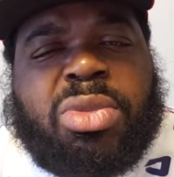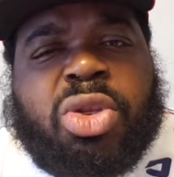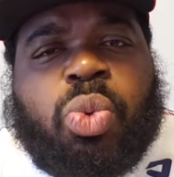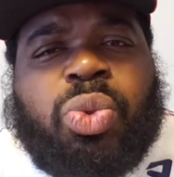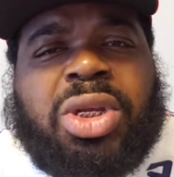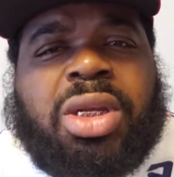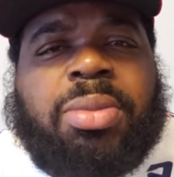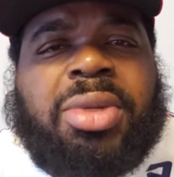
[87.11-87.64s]

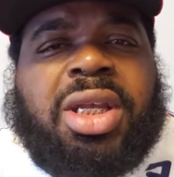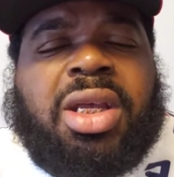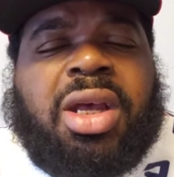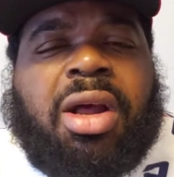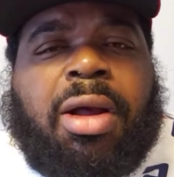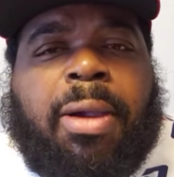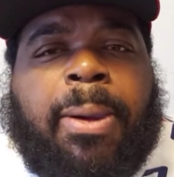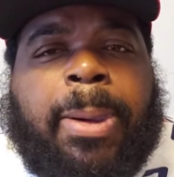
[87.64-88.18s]
we can be
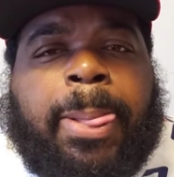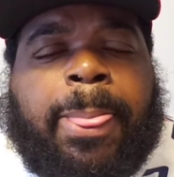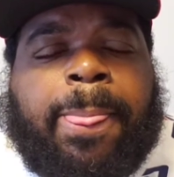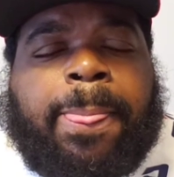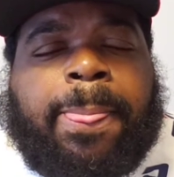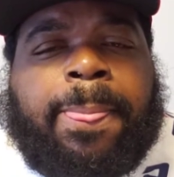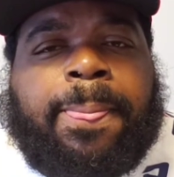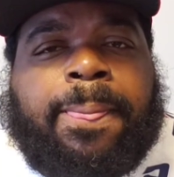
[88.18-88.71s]

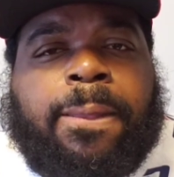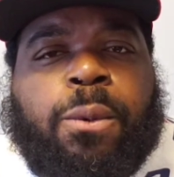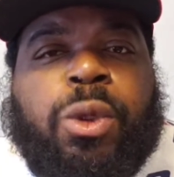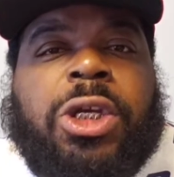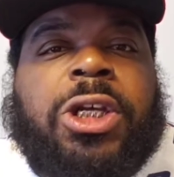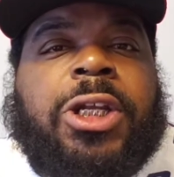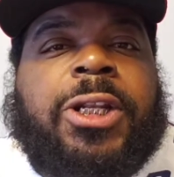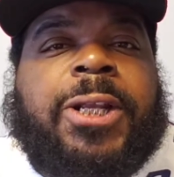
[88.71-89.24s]
we
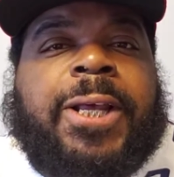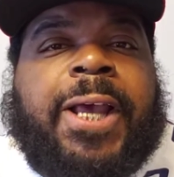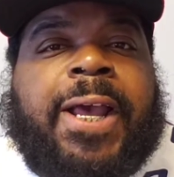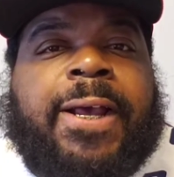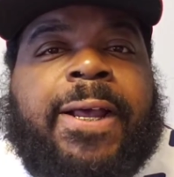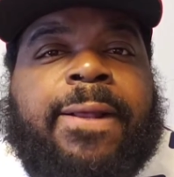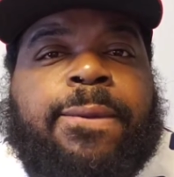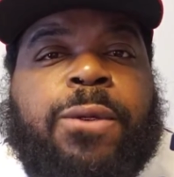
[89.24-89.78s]
can
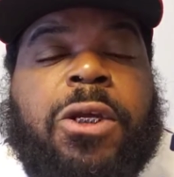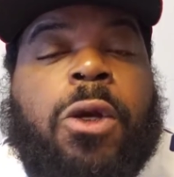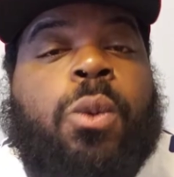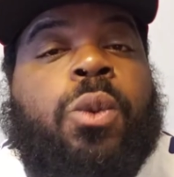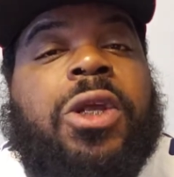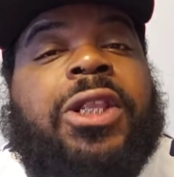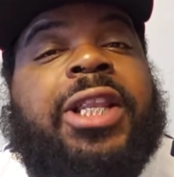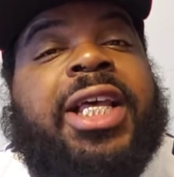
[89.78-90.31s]
we can
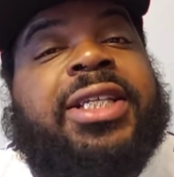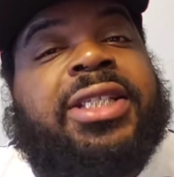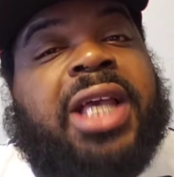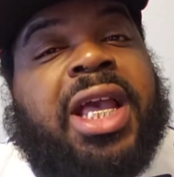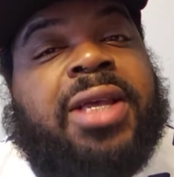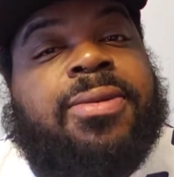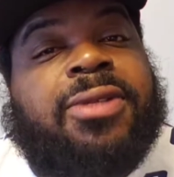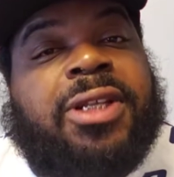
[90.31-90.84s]
win less
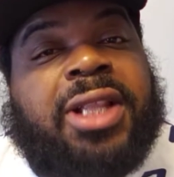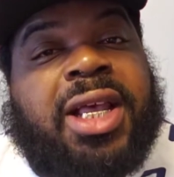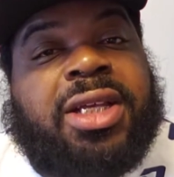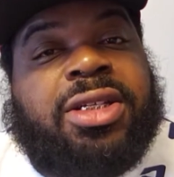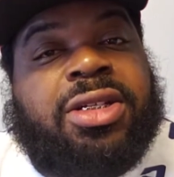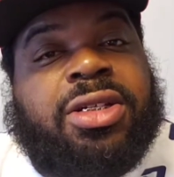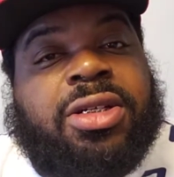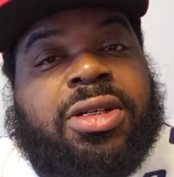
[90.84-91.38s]
games than
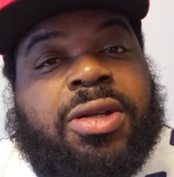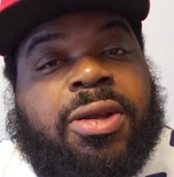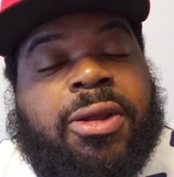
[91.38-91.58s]
last year.